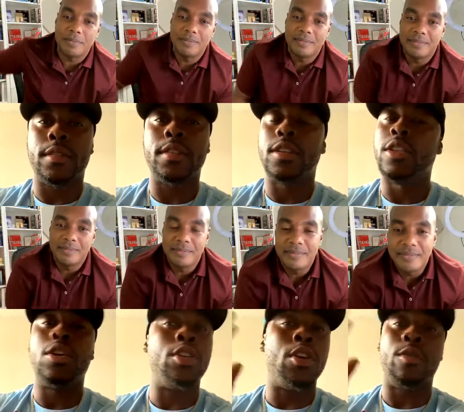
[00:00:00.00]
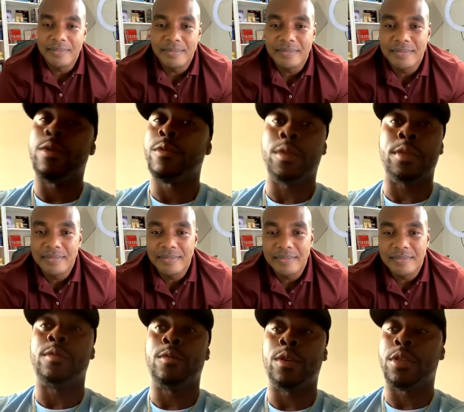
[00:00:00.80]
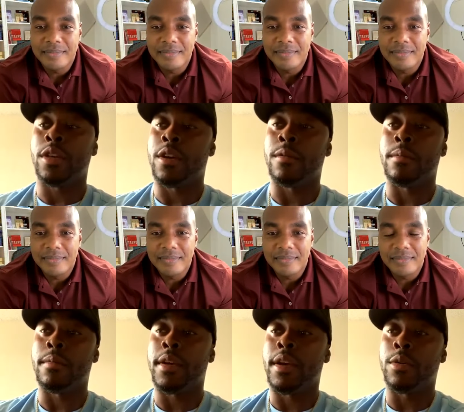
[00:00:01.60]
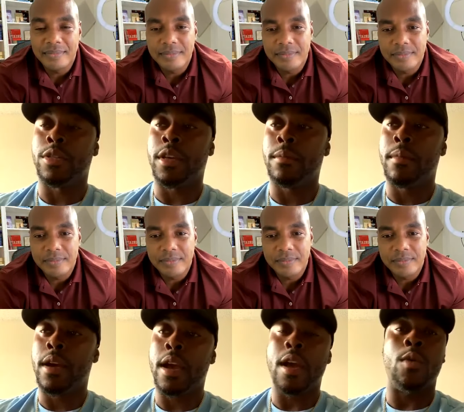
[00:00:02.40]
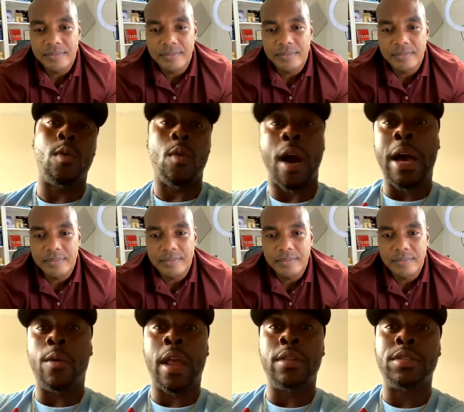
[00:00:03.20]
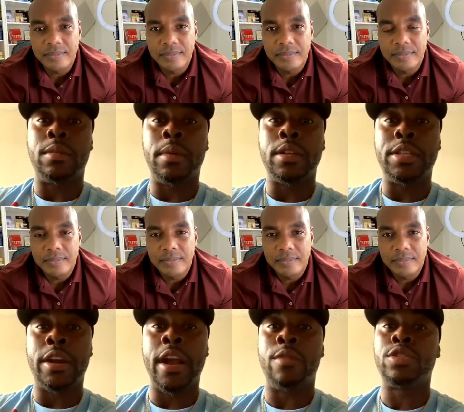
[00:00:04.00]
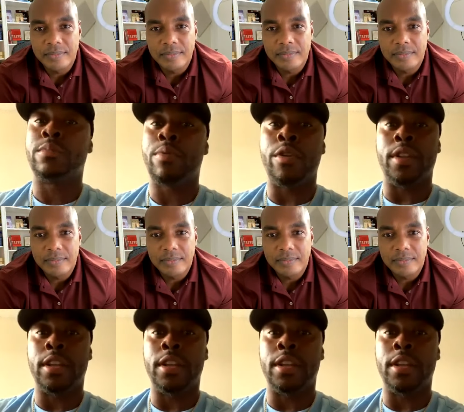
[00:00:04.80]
Speaker 1: No, no, with with with um with him, while I was in the military, I was supporting his